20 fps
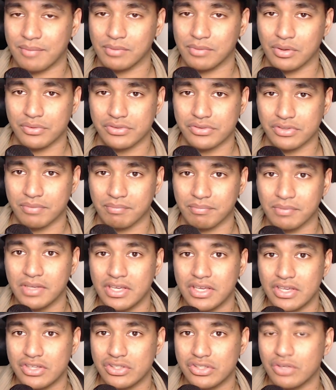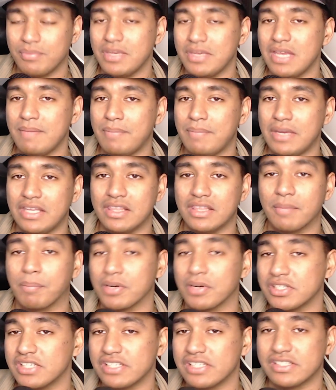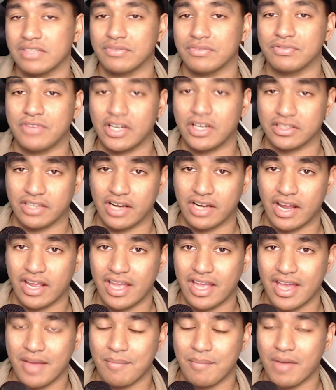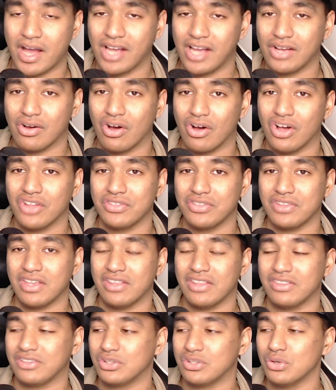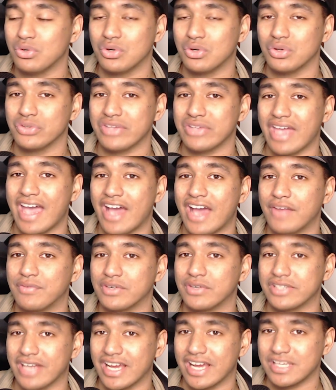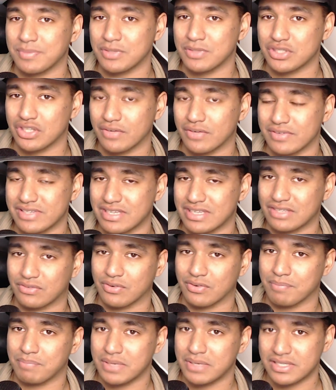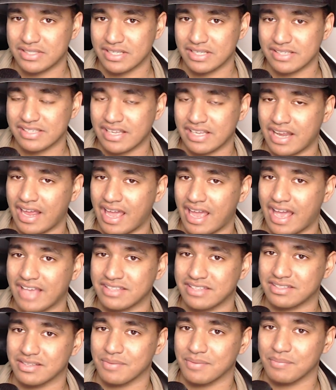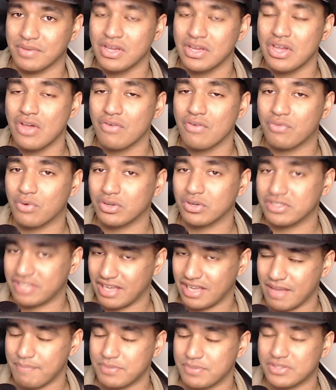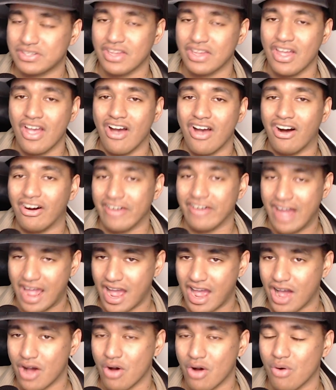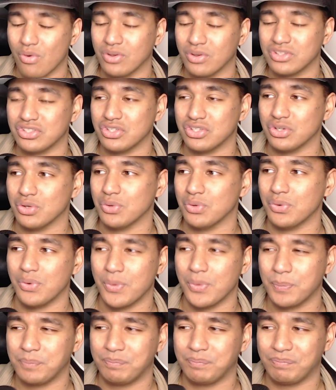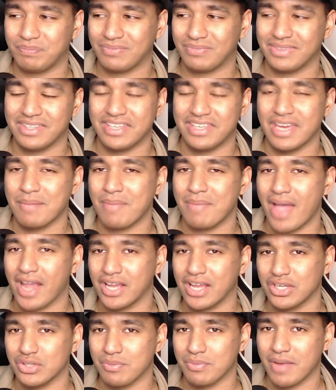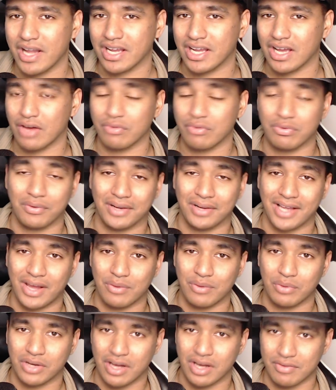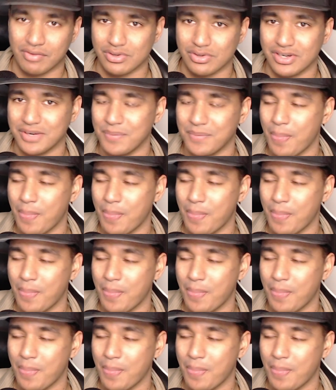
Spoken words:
lonesome. So me being the persistent fuck that I am, I called Google's advertisement services for business and I asked them for tips on how to get back into my account for account recovery.